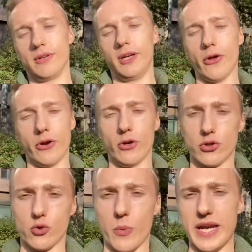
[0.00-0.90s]
in order not
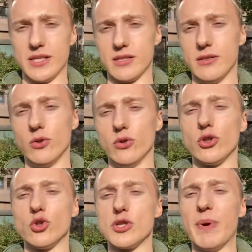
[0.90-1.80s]
to waste, not
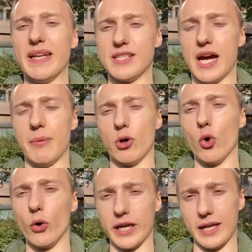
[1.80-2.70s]
to spend time
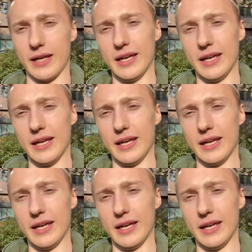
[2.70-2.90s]
cooking,